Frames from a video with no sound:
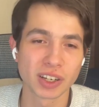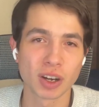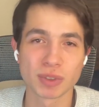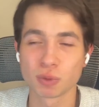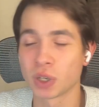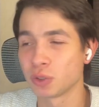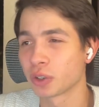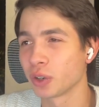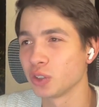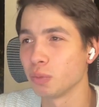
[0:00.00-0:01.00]
the comments what
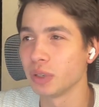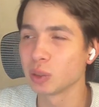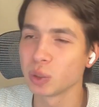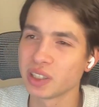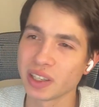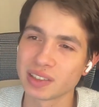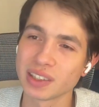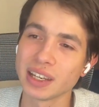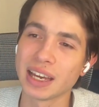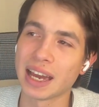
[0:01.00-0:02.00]
you're going to build with this.
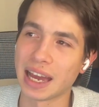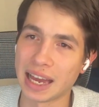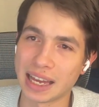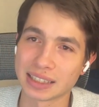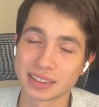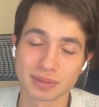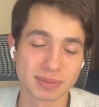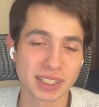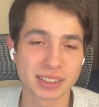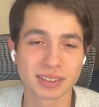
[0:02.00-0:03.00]
And
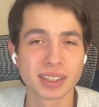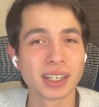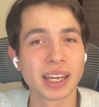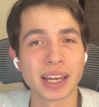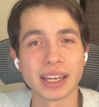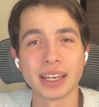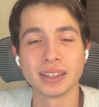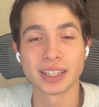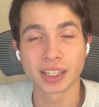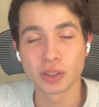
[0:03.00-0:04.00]
yes,
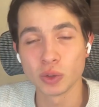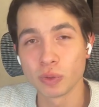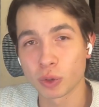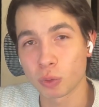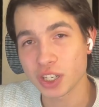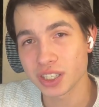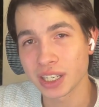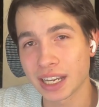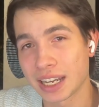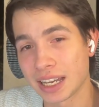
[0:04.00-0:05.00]
thank you for
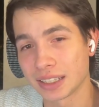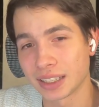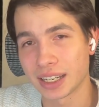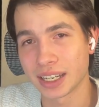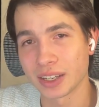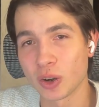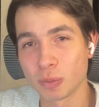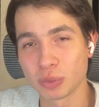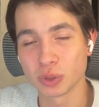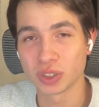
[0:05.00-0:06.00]
watching, and I
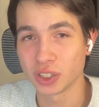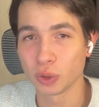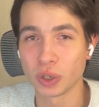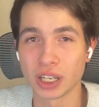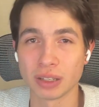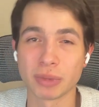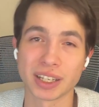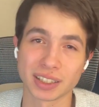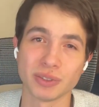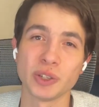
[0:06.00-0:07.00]
hope to see you in my
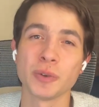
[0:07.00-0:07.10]
next video.